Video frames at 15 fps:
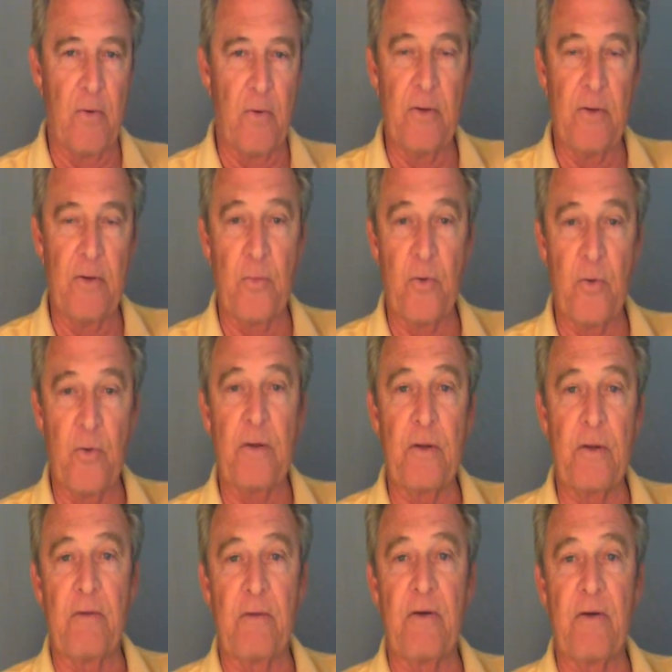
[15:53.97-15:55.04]
and then print
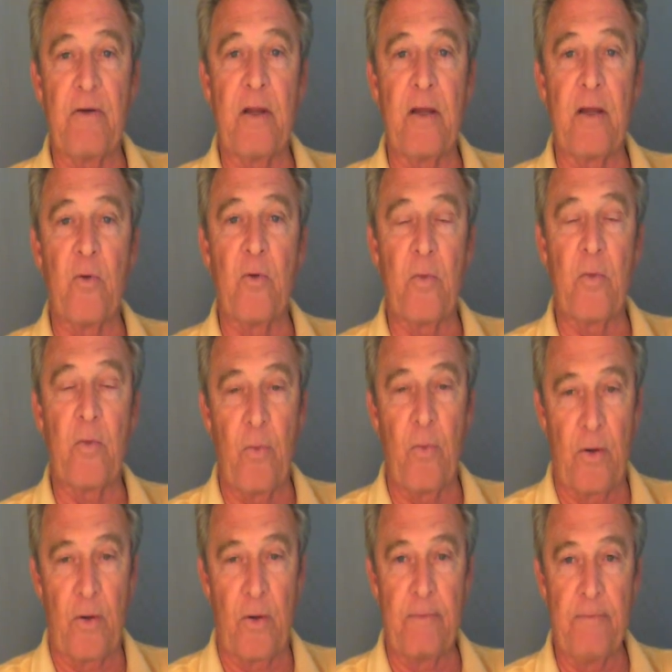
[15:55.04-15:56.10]
the final labor
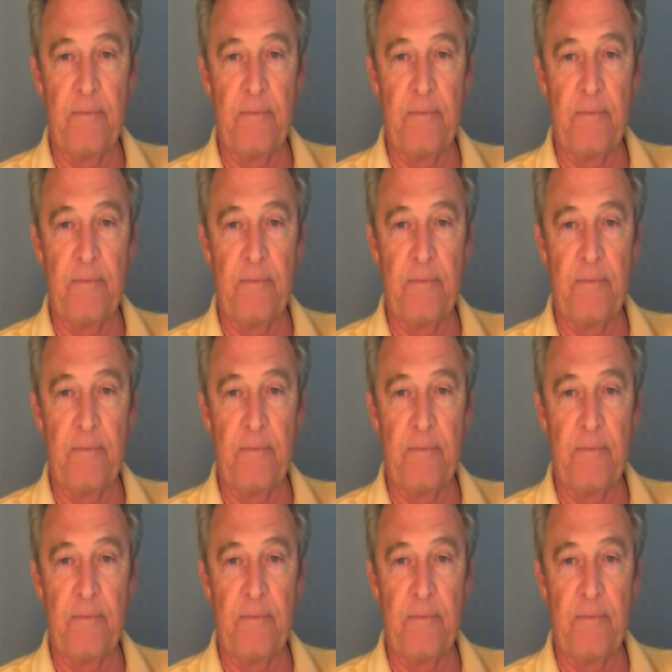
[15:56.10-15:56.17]
report.